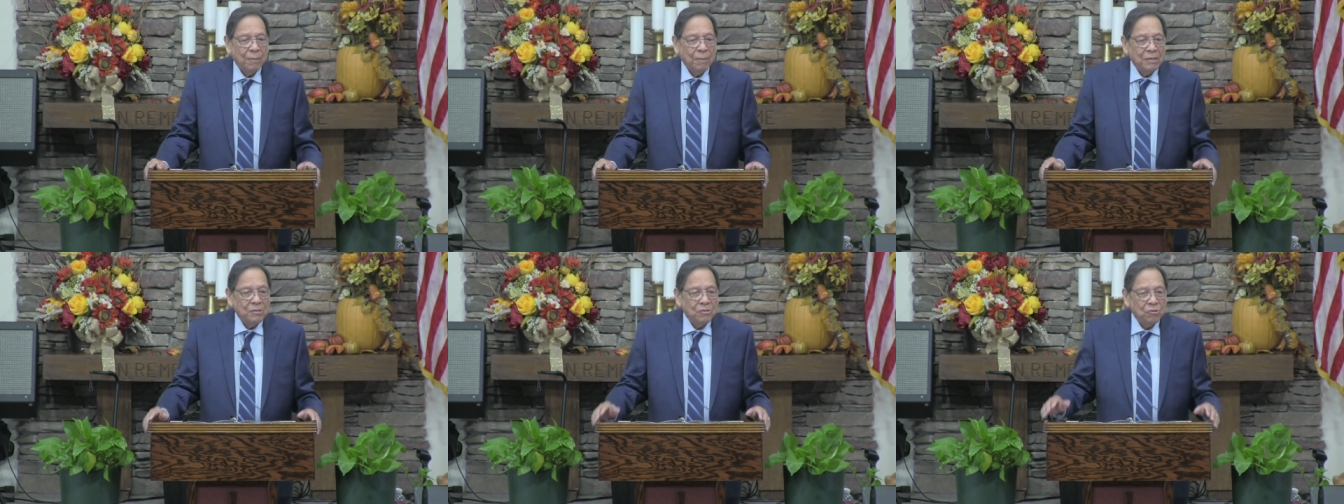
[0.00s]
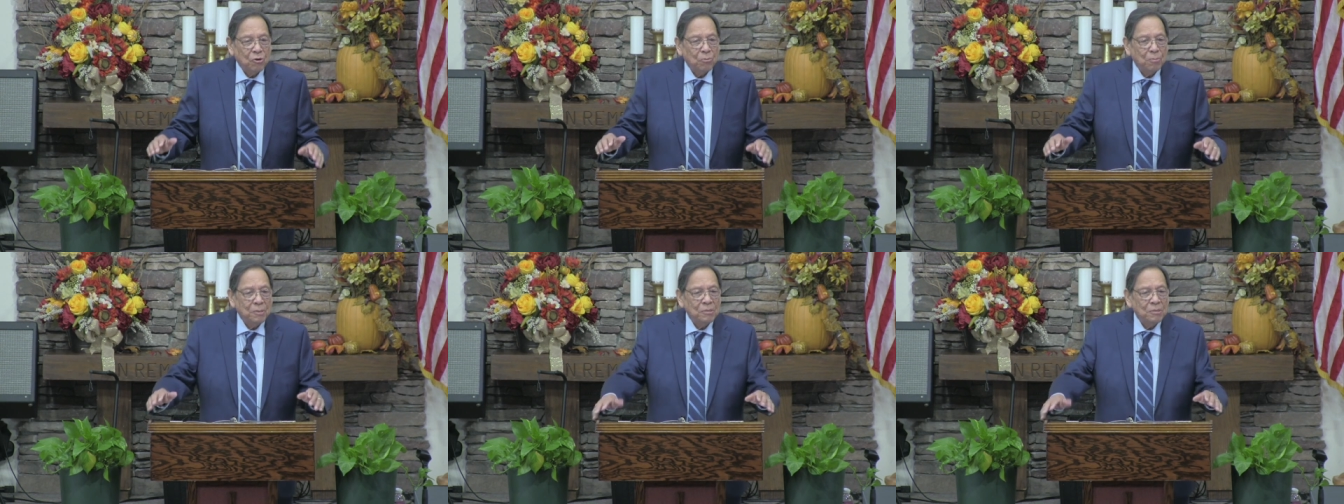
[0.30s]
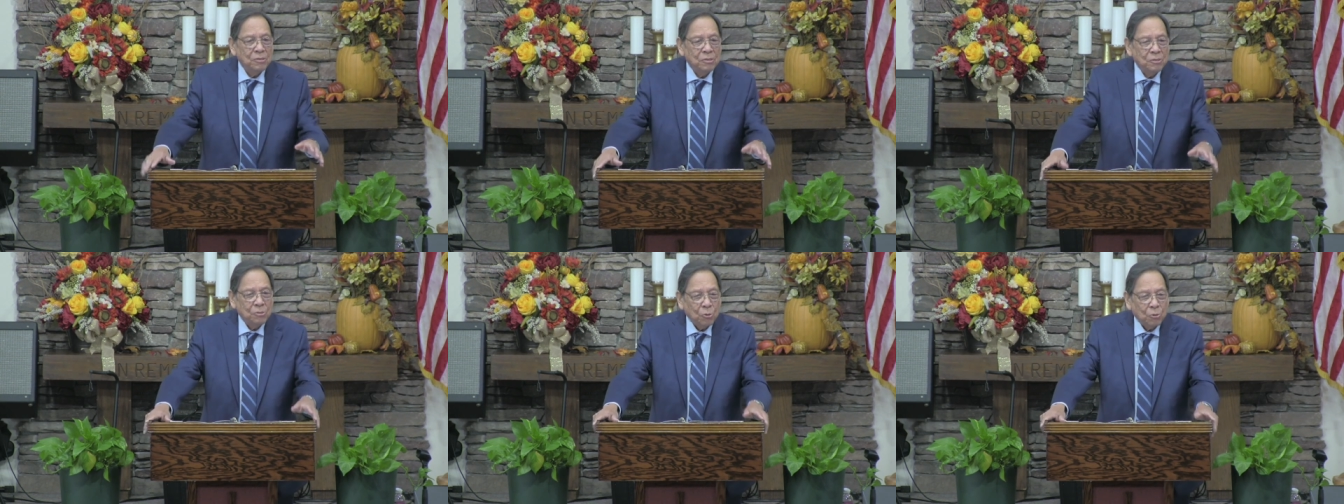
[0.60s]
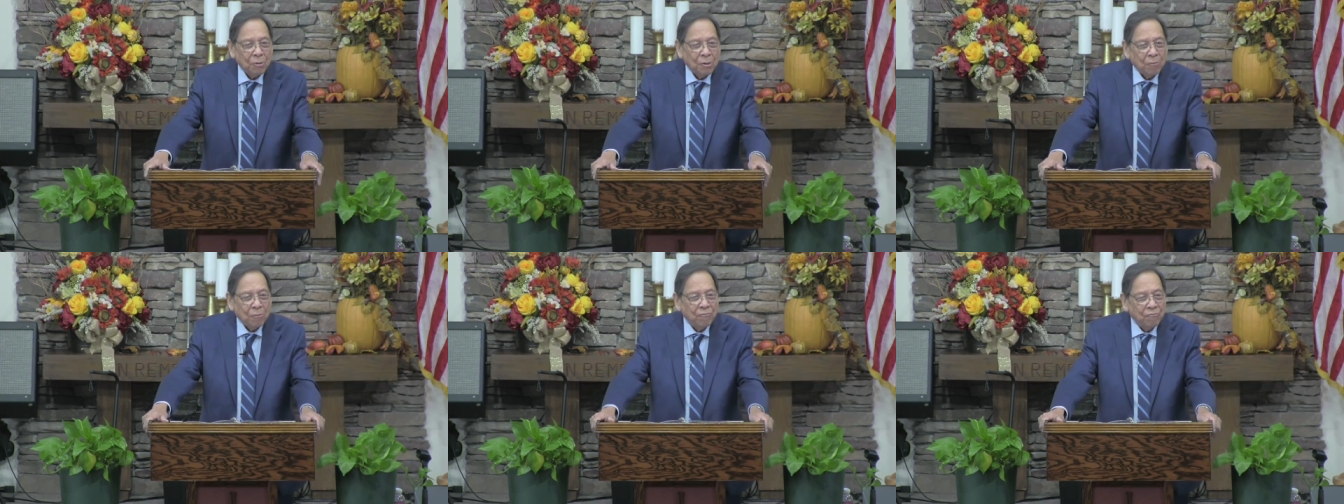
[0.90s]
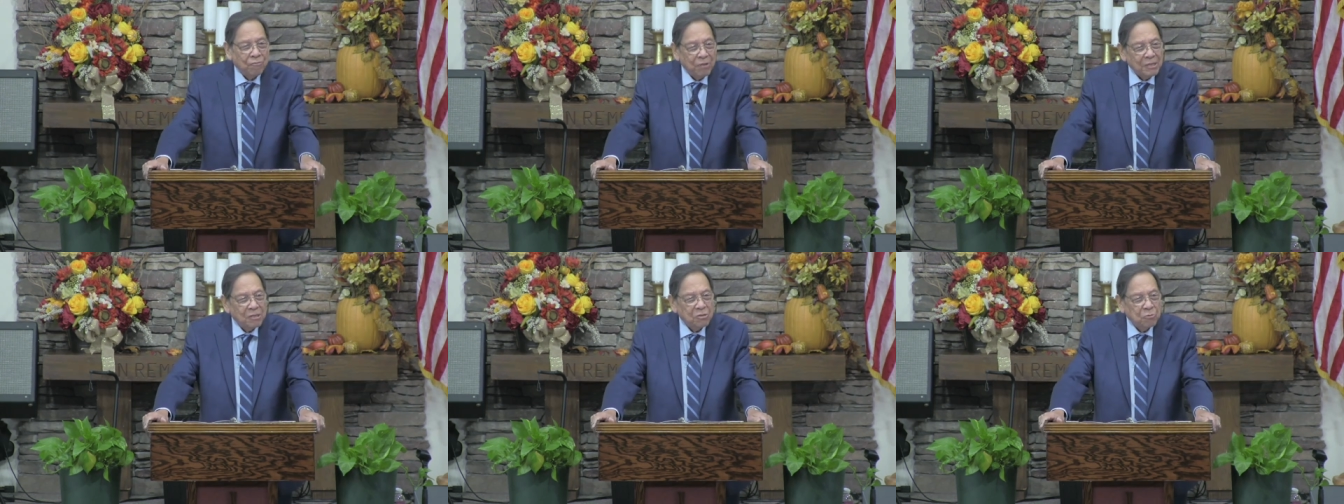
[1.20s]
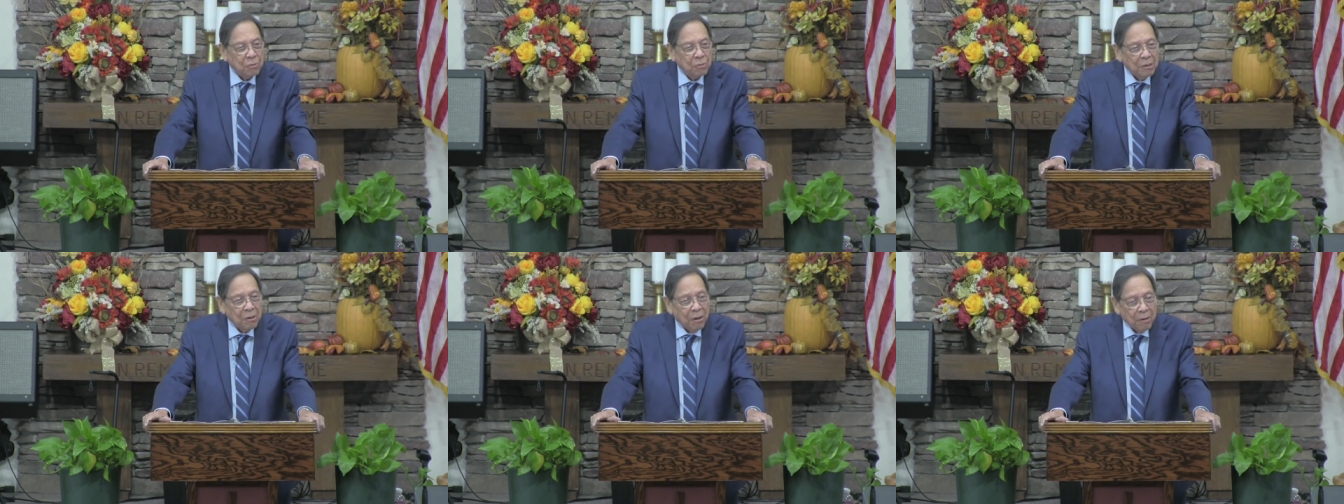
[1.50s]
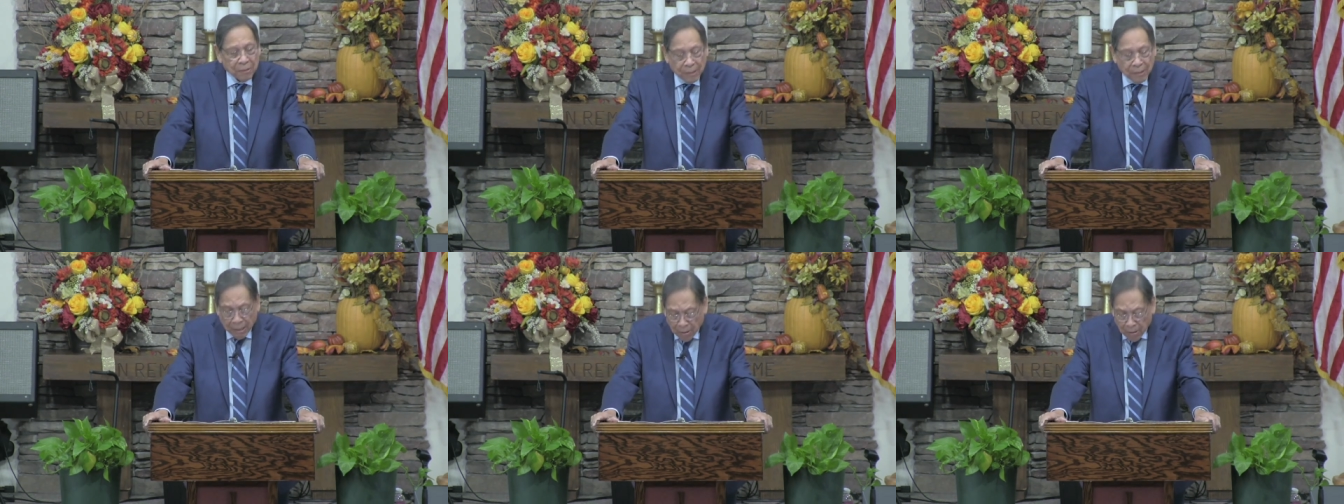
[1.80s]
my sermon sort of fits with
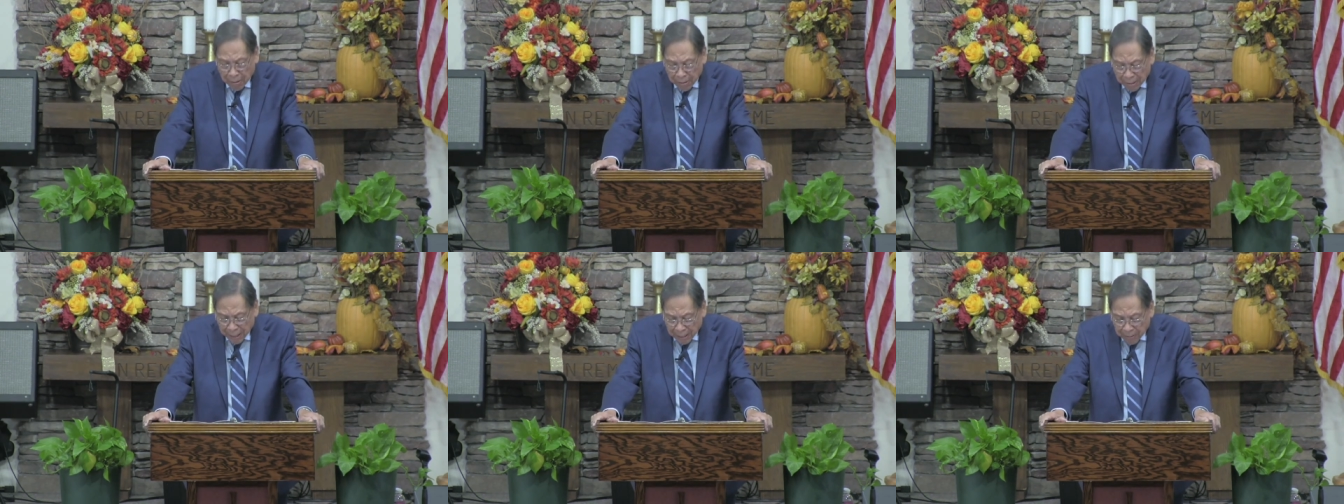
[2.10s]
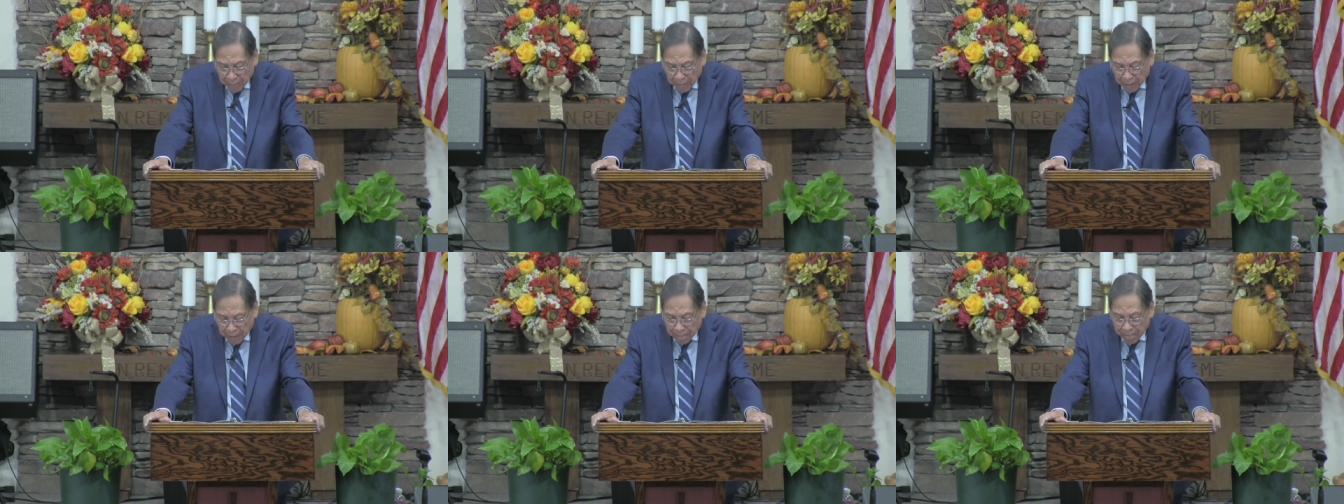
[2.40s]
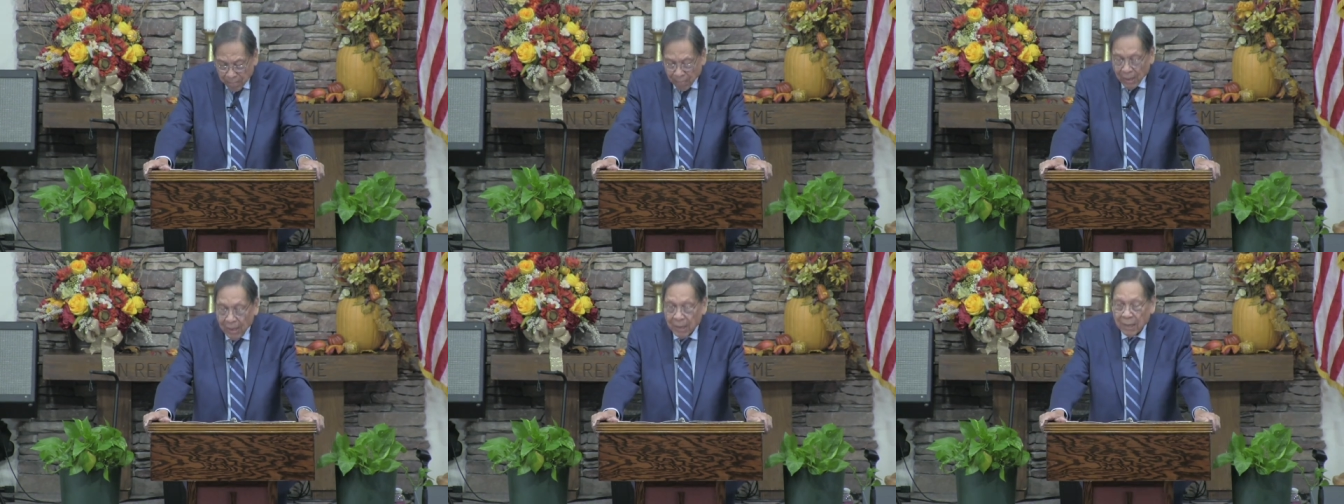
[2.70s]
that, all that one.